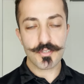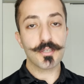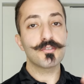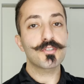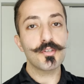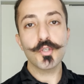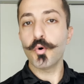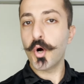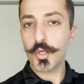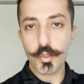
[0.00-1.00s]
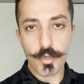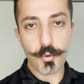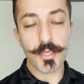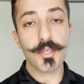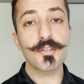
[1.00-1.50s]
continue on
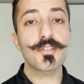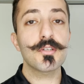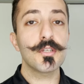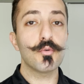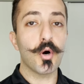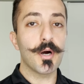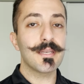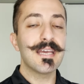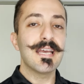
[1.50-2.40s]
growing, continue on